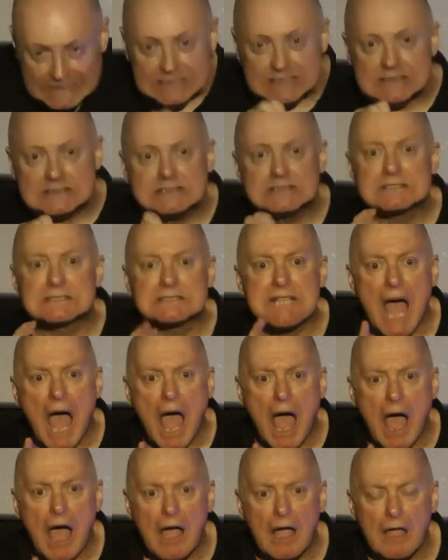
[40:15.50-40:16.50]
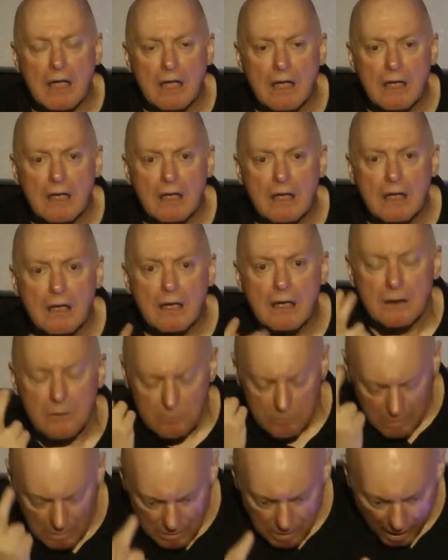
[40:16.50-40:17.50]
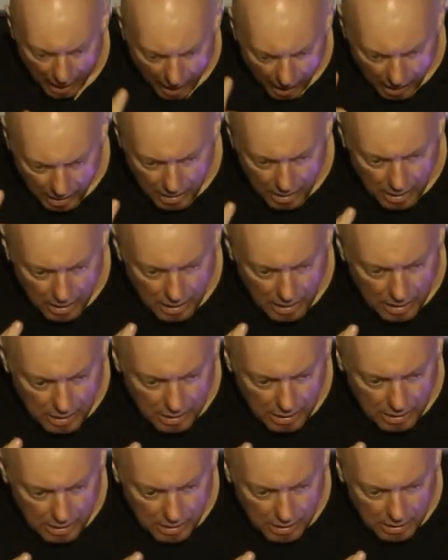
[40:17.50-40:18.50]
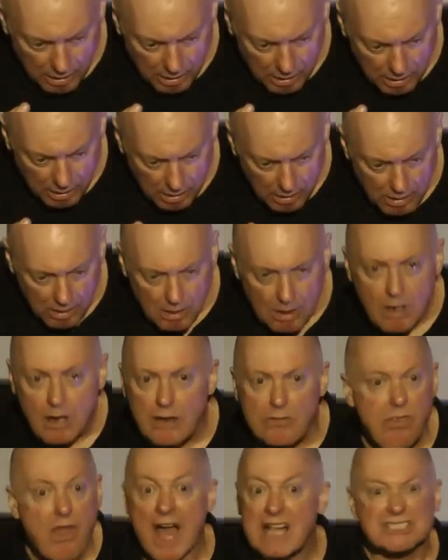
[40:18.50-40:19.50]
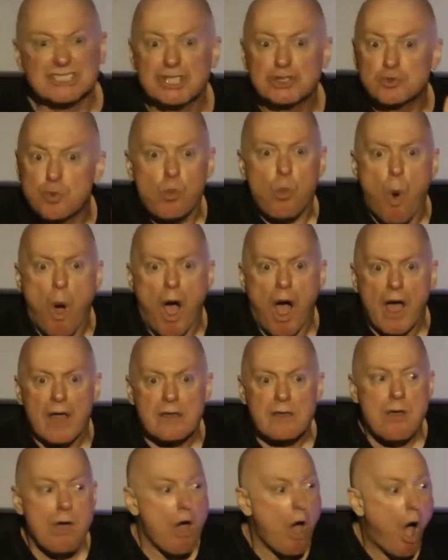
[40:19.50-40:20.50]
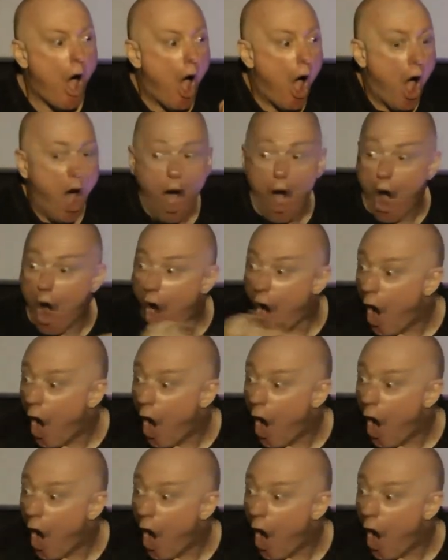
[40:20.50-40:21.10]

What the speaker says: So they just realized that not only was the money returned to one of them, the money was returned to all of them.